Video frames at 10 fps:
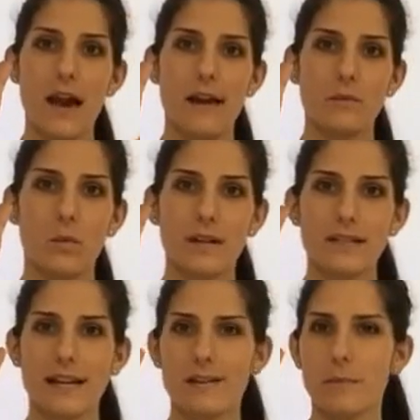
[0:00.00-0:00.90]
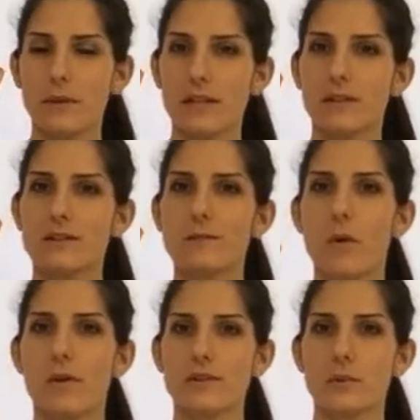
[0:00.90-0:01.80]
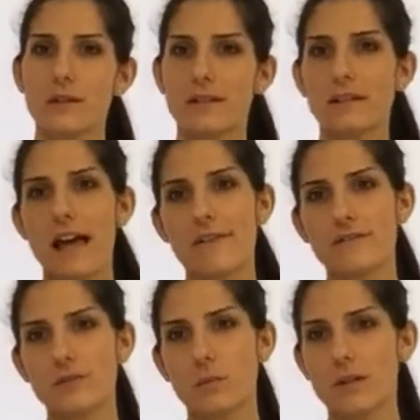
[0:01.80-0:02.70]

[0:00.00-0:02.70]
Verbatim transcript: and one side of the building looks smaller towards the left,